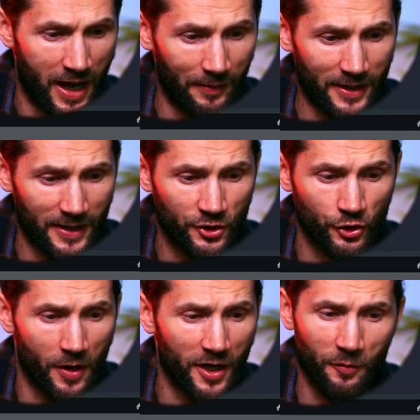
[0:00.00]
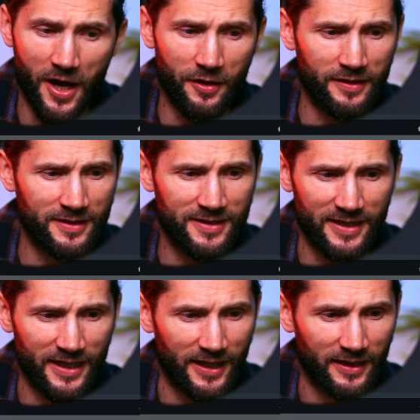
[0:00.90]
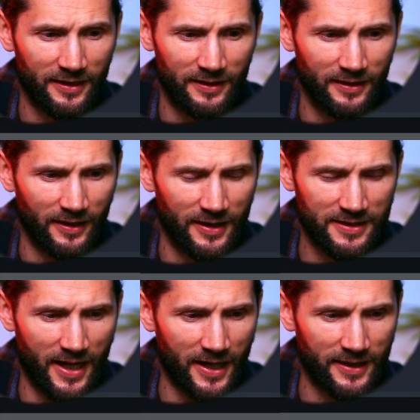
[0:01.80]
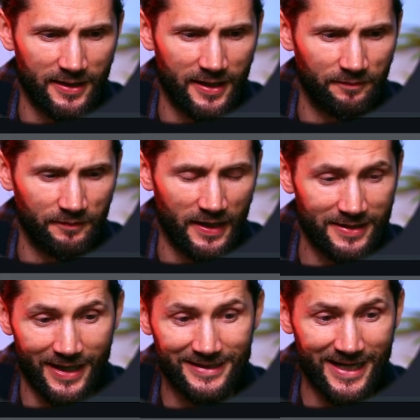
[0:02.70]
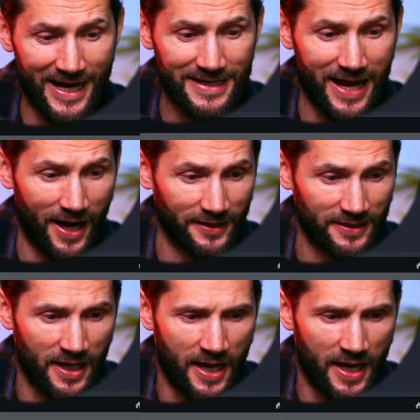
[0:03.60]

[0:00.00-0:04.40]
I mean, straight away you can see it's like day and night.